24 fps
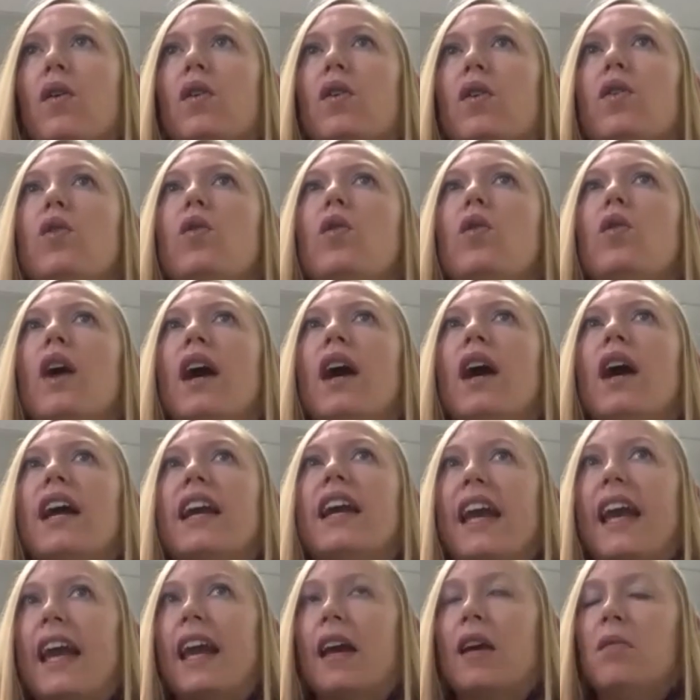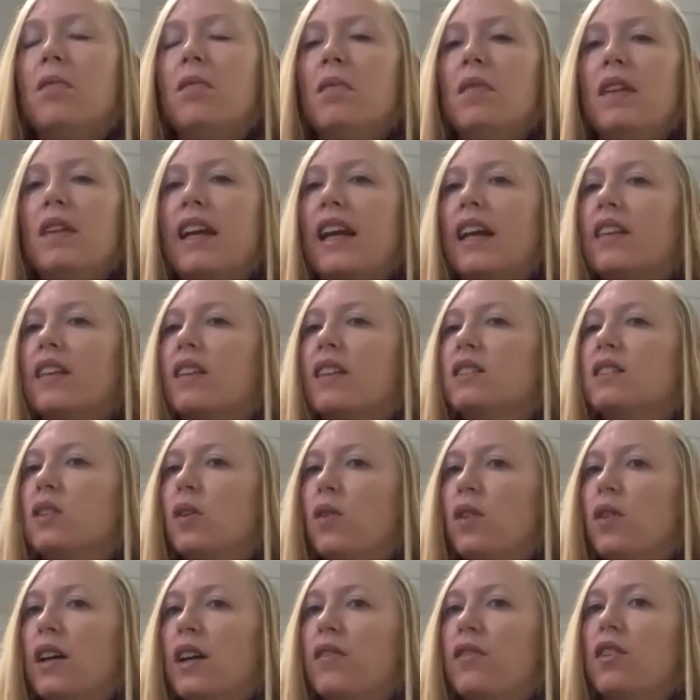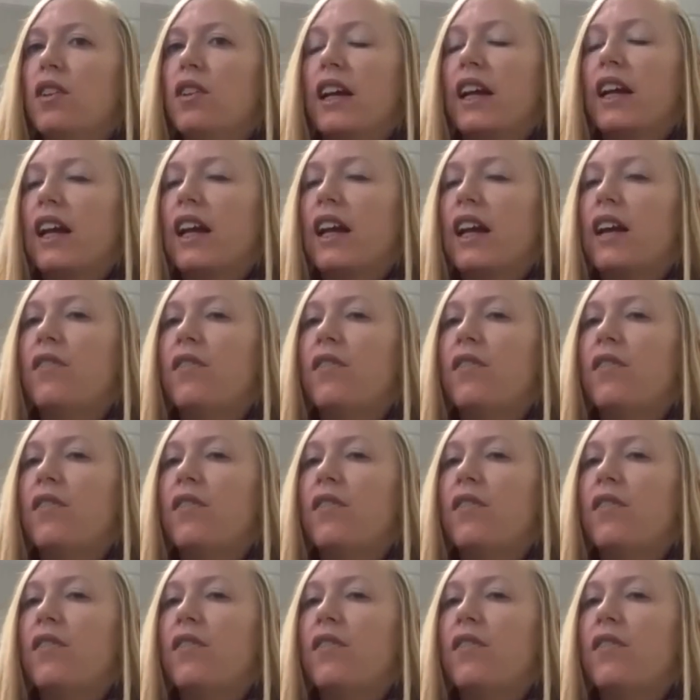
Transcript: who i am like at the soul level like i've